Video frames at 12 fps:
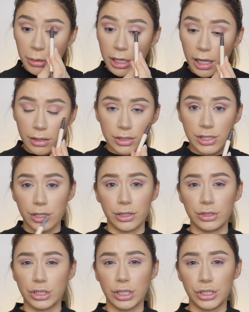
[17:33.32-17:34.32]
shimmer colors, they're
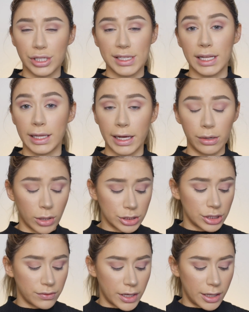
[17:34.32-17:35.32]
usually just a light
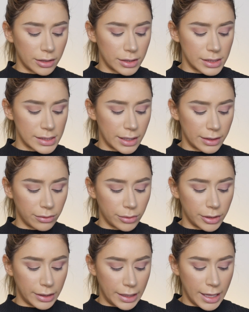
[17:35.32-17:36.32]
wash of color. It's nothing
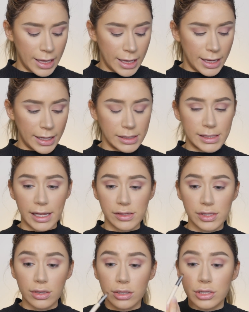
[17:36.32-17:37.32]
really
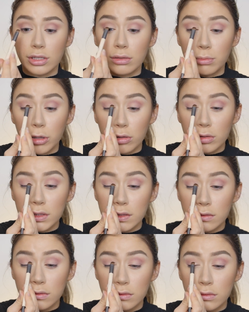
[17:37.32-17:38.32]
intense or too
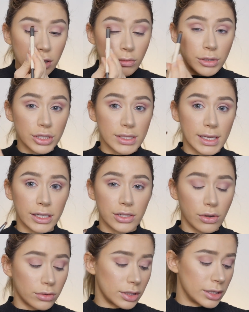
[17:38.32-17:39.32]
bold, which is
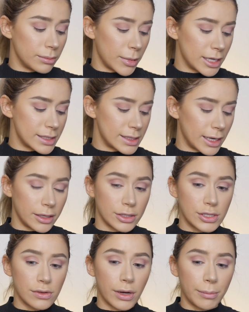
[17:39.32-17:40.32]
like totally my
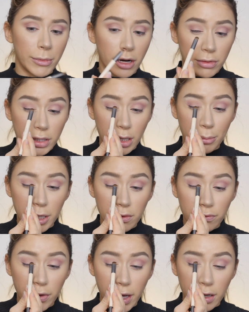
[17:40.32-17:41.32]
style too. I'm not really a
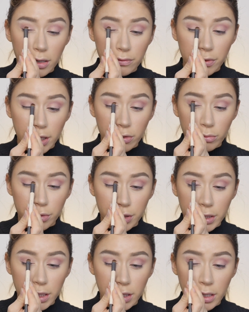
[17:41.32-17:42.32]
big fan of like
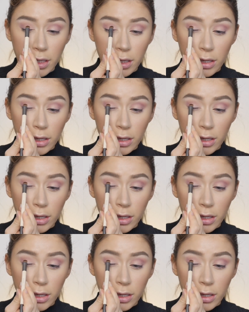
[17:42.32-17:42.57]
really